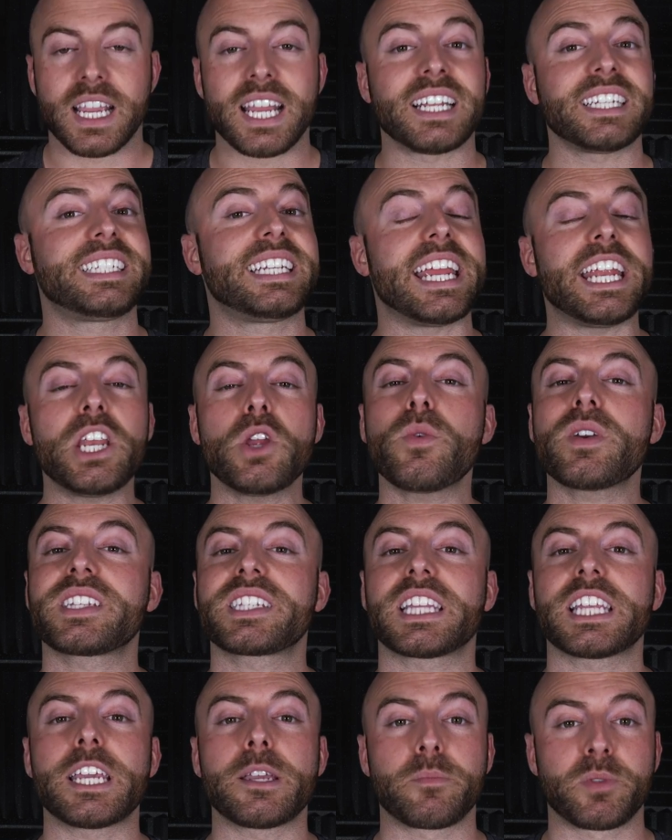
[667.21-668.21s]

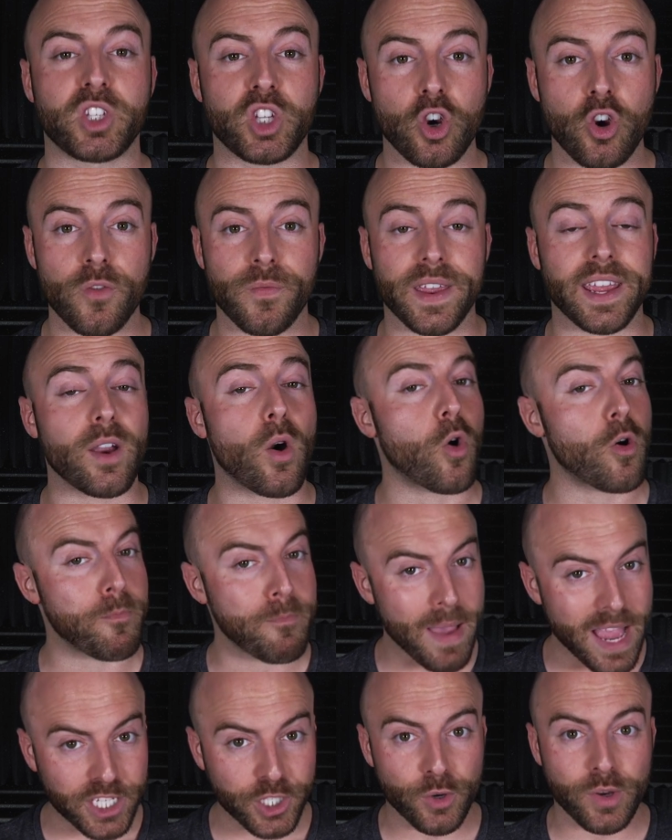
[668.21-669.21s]
Continuously observing or
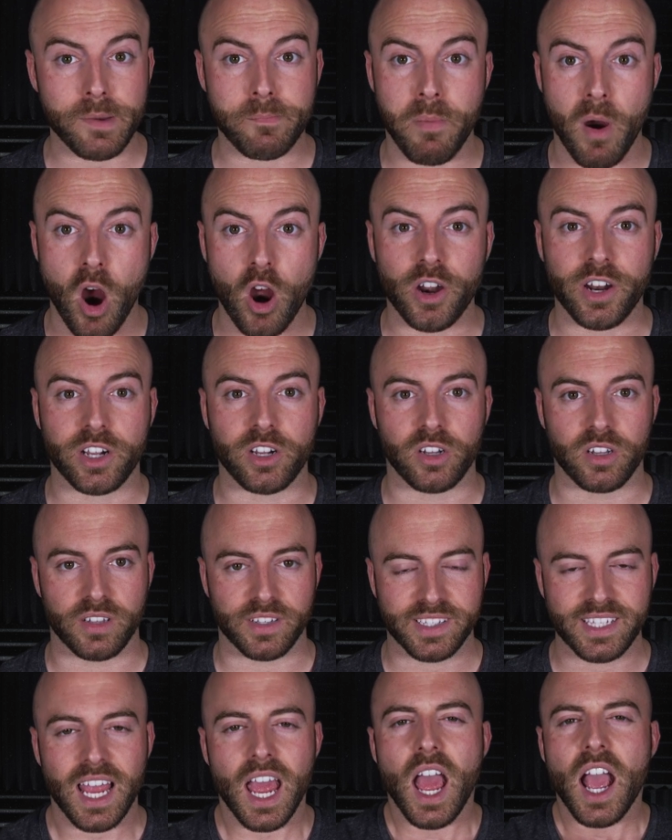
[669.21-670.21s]
measuring
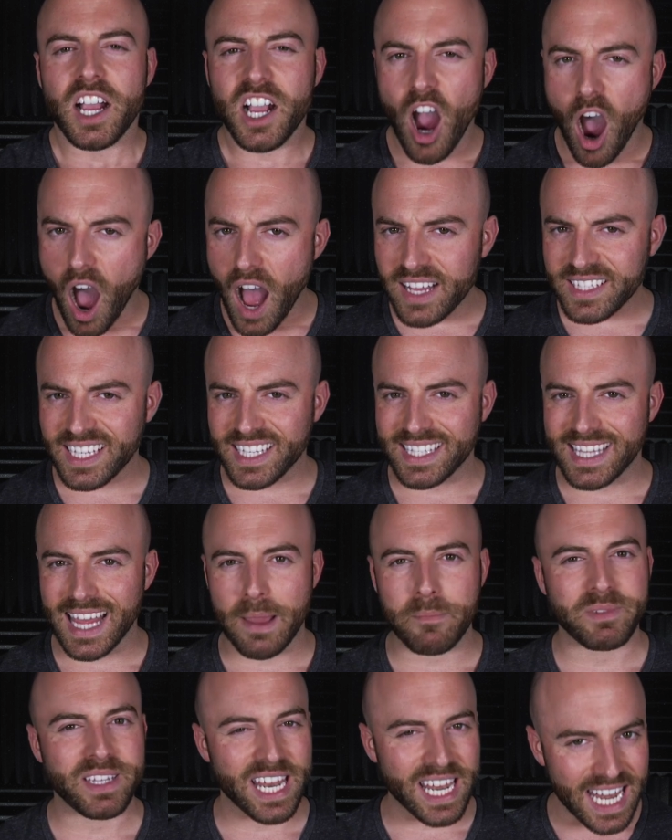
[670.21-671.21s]
particles causes
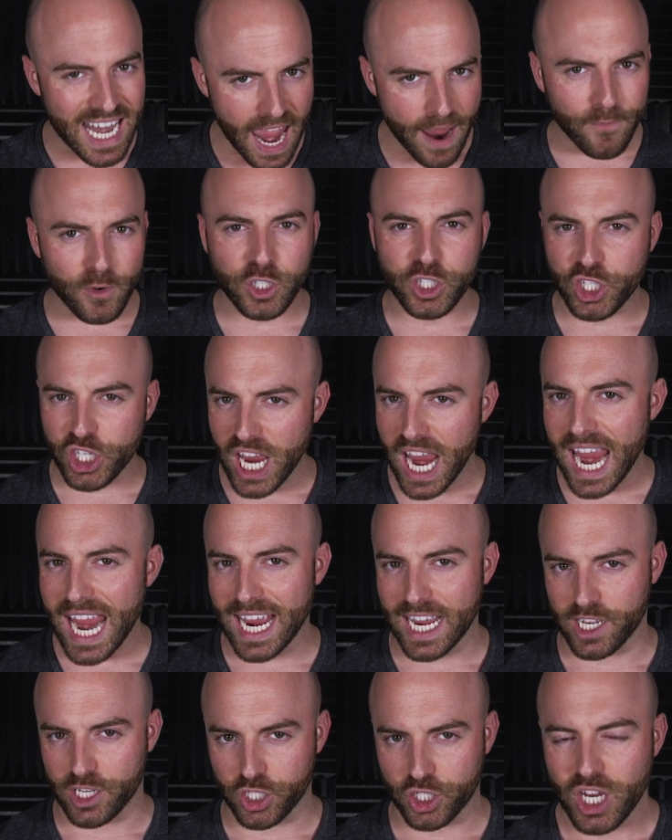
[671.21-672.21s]
them to never
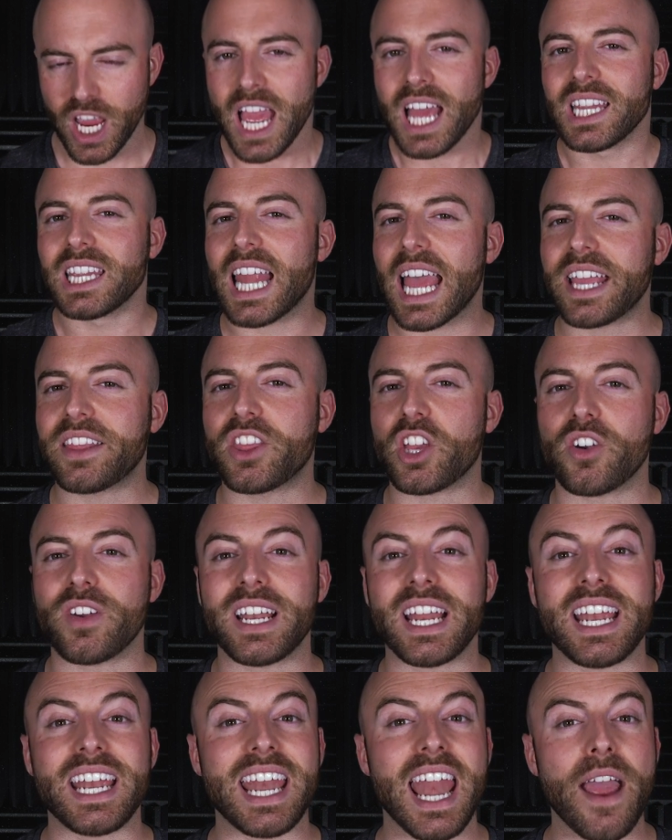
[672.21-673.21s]
change, like they're
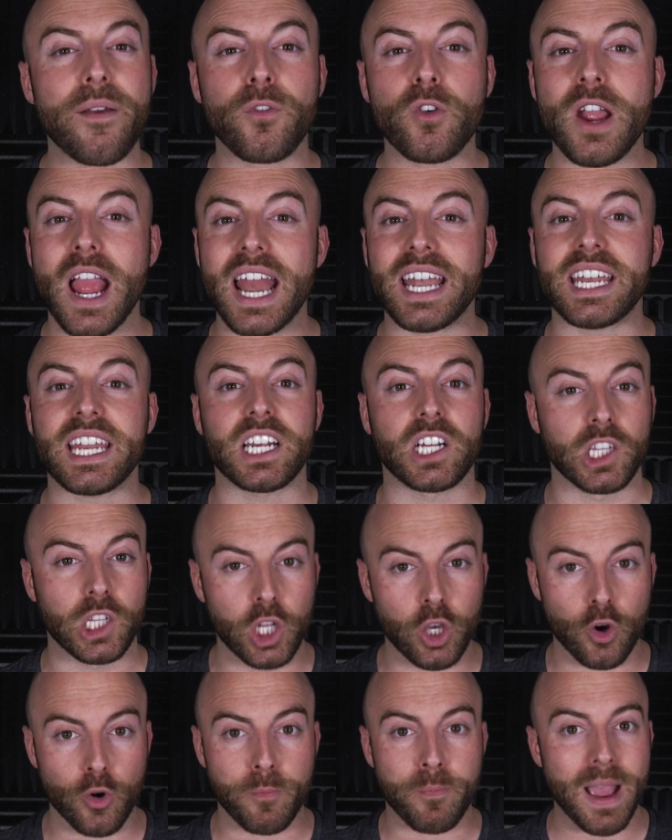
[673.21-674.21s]
in a never-ending
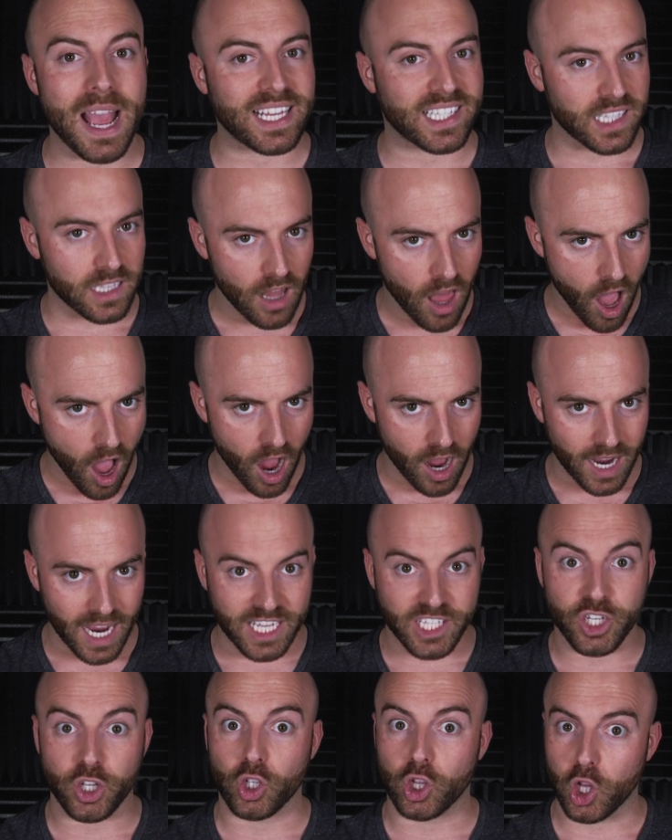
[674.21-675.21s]
loop as long
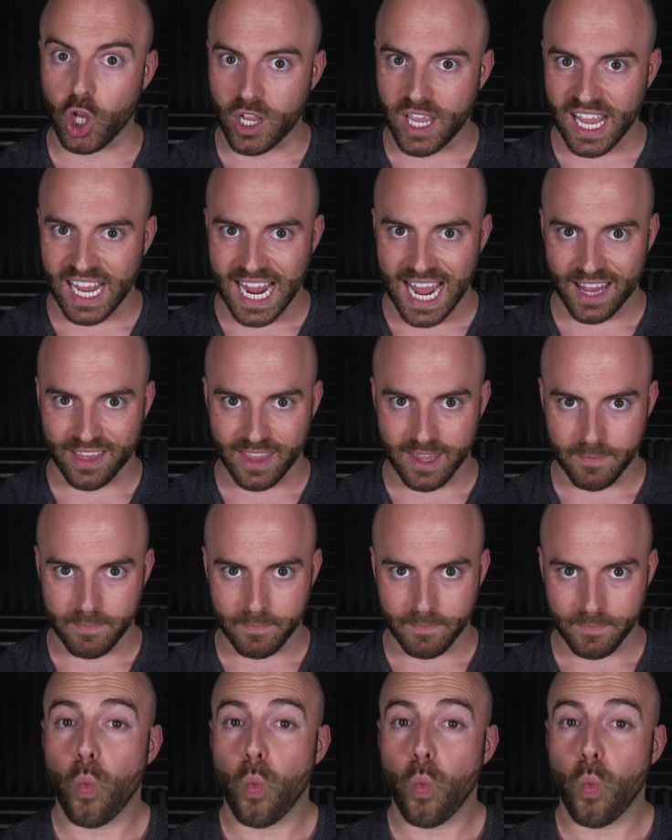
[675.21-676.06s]
as you're looking at them.